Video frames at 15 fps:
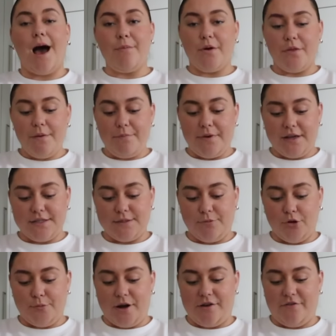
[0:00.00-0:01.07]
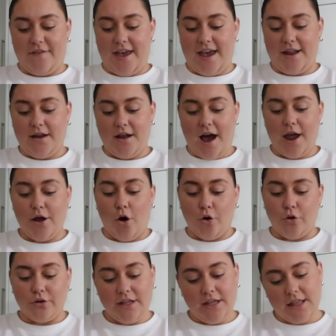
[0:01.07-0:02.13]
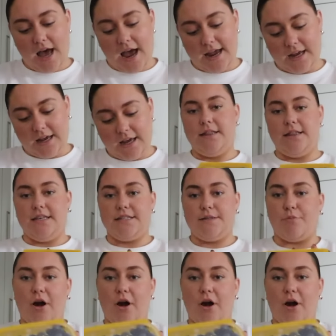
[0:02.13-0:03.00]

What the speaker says: I'm not the biggest blueberry fan. I only like this